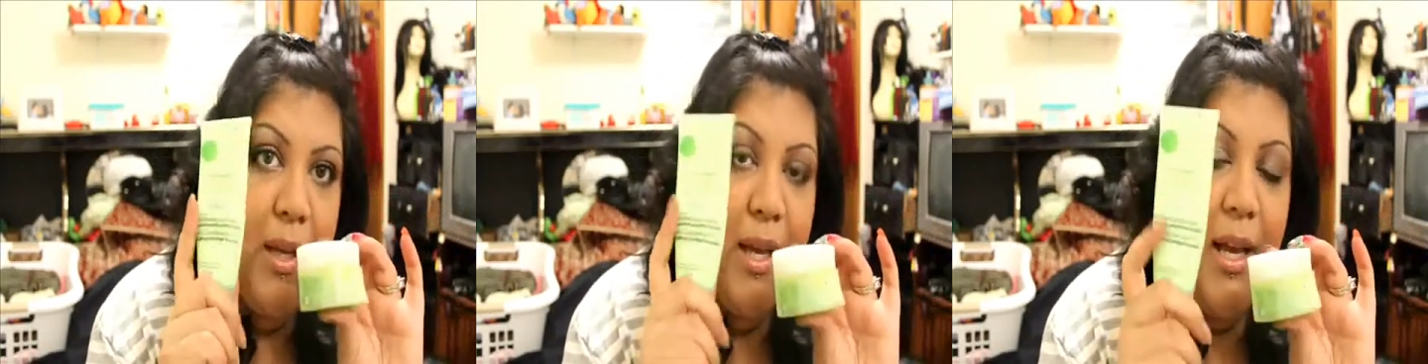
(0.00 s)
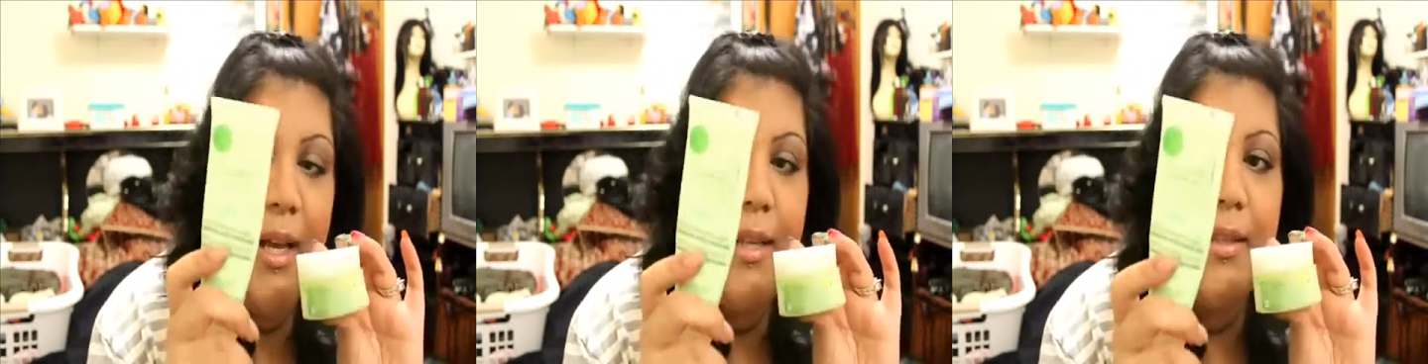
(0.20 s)

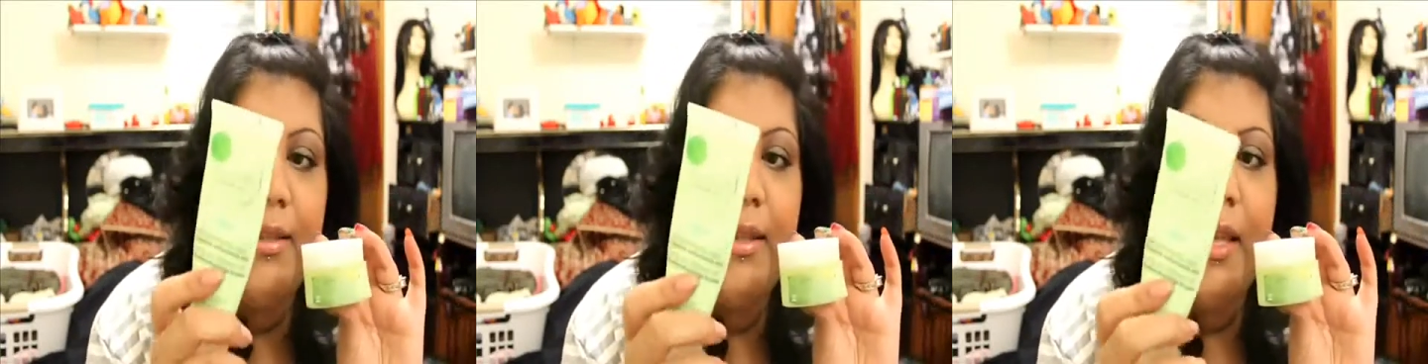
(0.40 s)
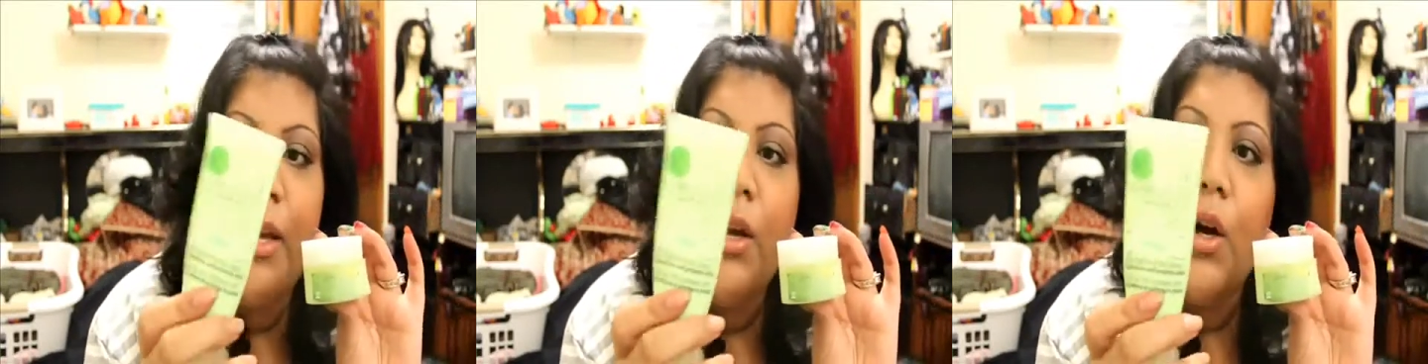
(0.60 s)
because
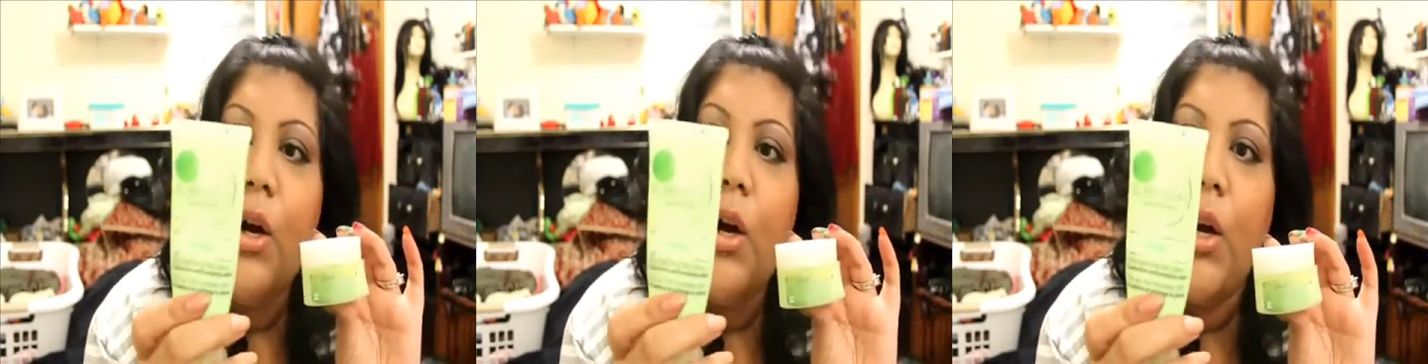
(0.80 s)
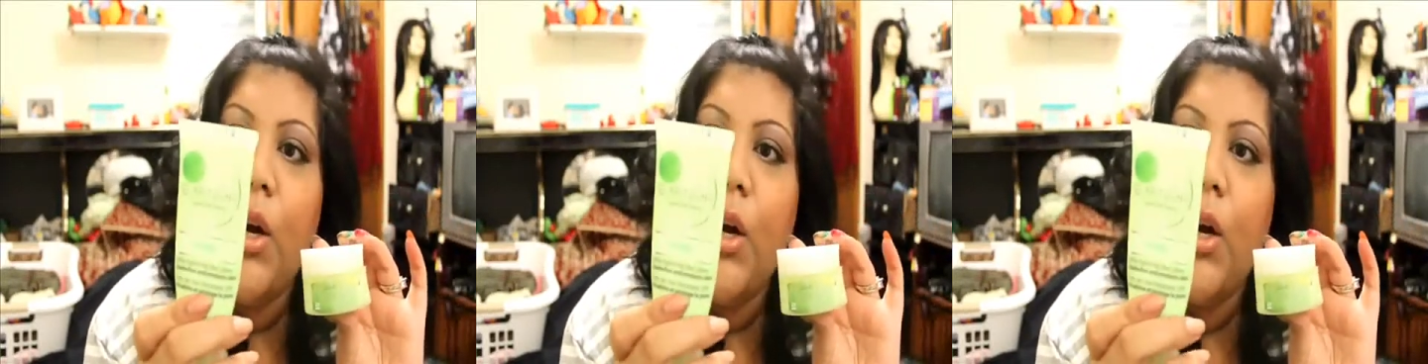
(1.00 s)
they
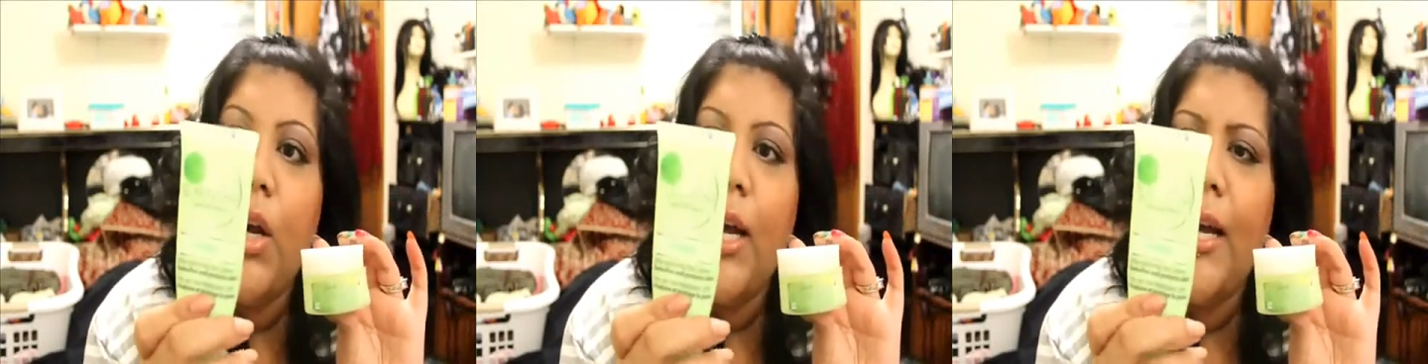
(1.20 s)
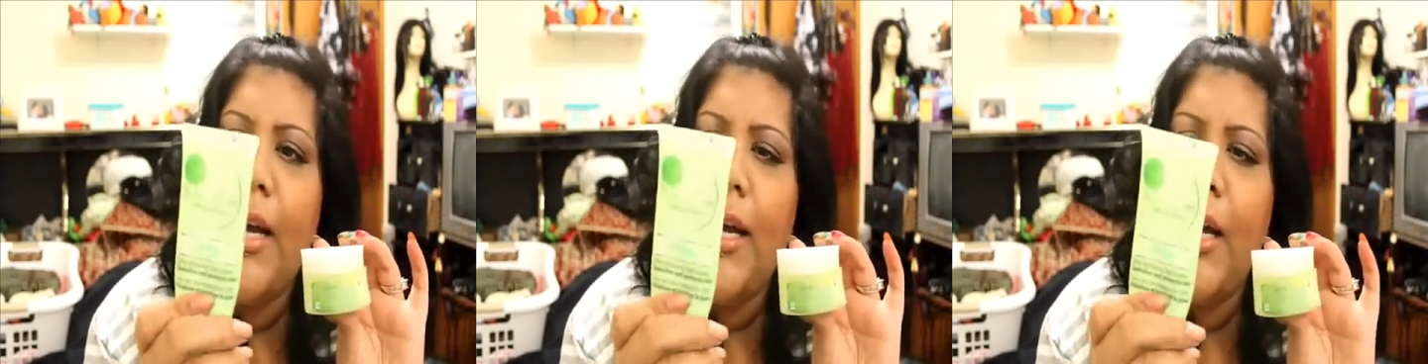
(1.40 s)

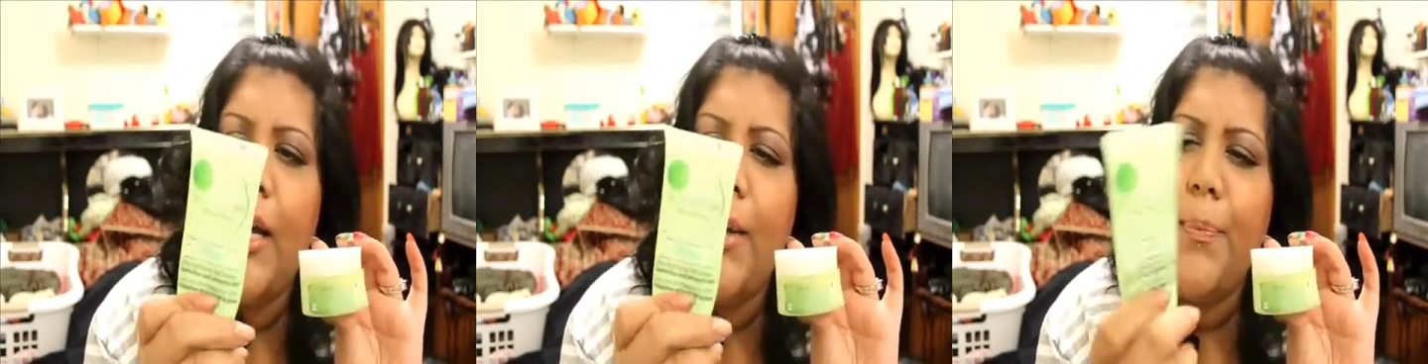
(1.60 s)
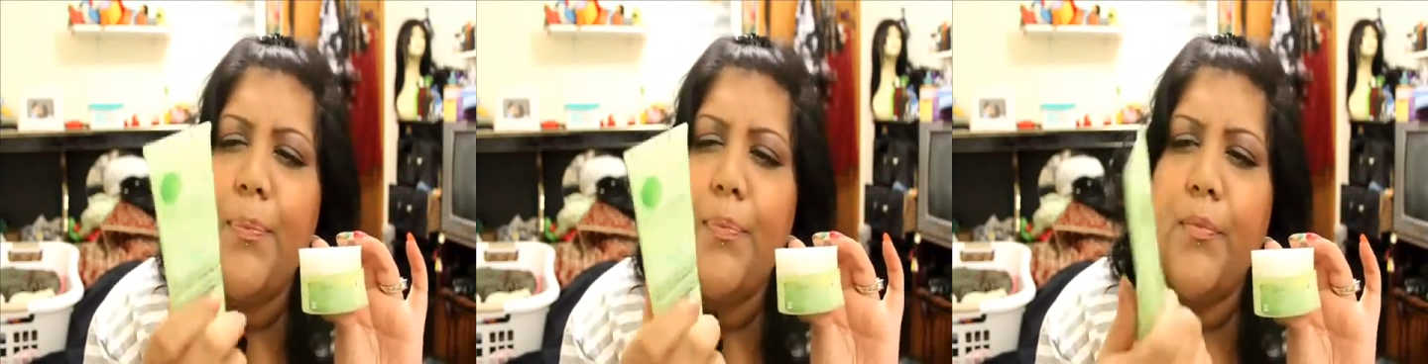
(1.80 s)
are